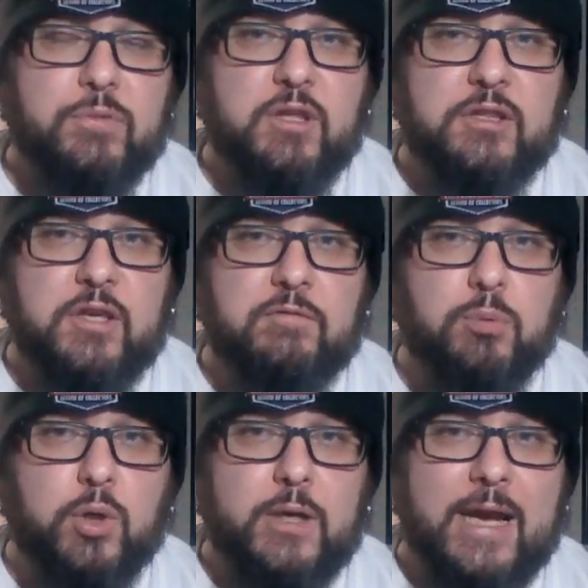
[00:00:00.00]
that
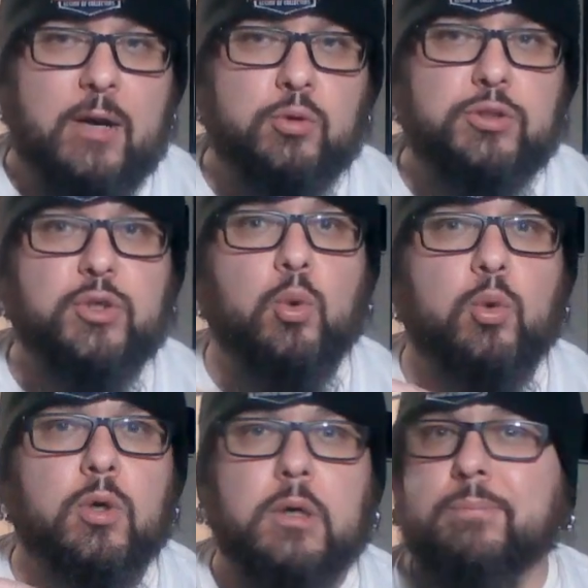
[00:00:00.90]
they've put out,
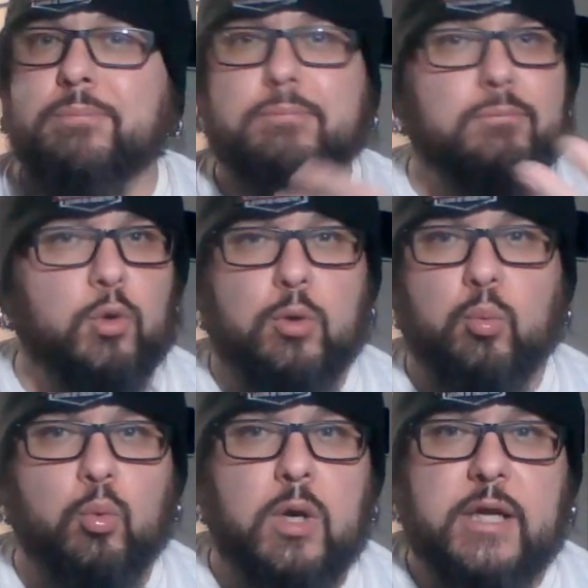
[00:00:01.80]
or
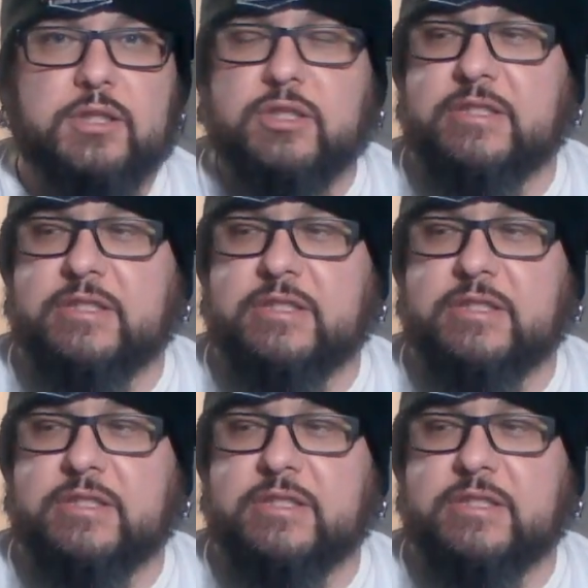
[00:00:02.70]
what.